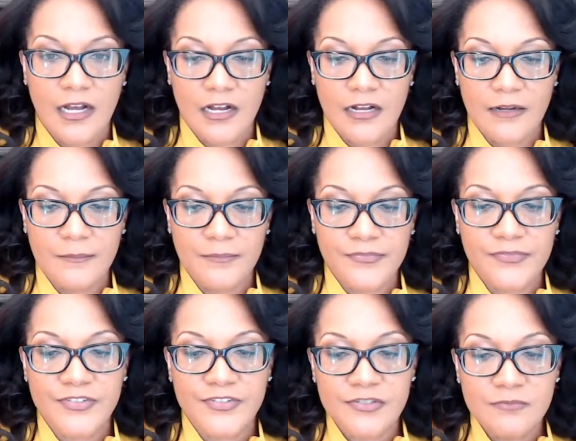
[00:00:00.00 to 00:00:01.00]

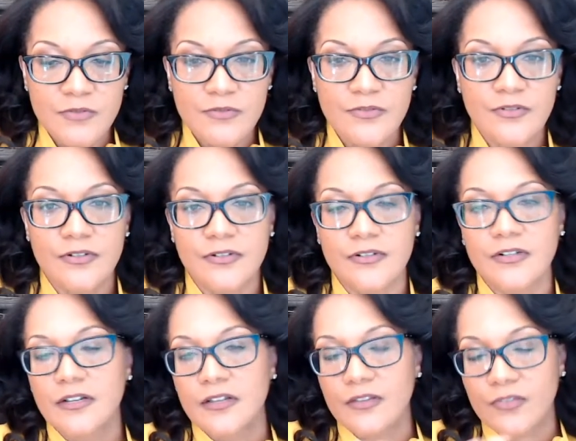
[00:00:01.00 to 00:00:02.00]
the smoother